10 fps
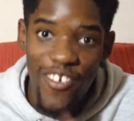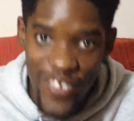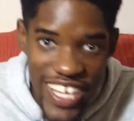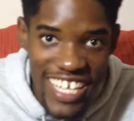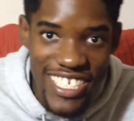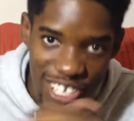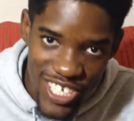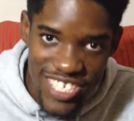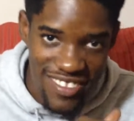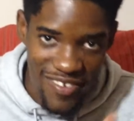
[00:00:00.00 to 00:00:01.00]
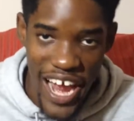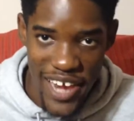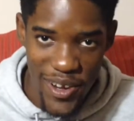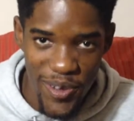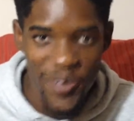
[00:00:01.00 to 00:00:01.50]
Really, just
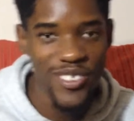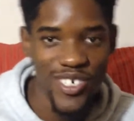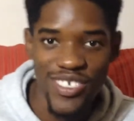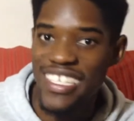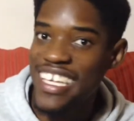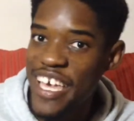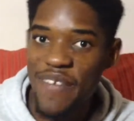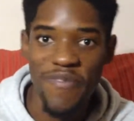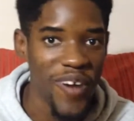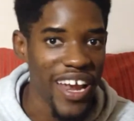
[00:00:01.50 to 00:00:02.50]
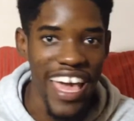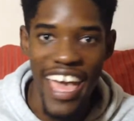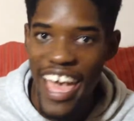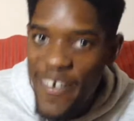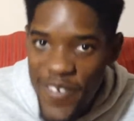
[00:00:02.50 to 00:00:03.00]
right now, just give
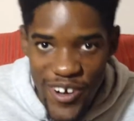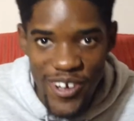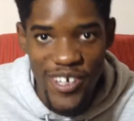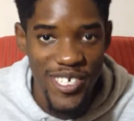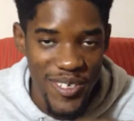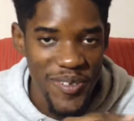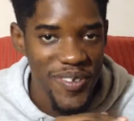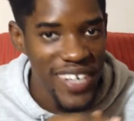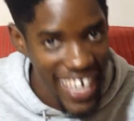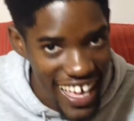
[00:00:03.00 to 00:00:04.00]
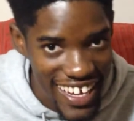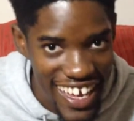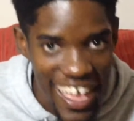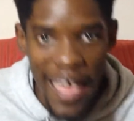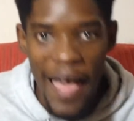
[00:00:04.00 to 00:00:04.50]
whatever you can.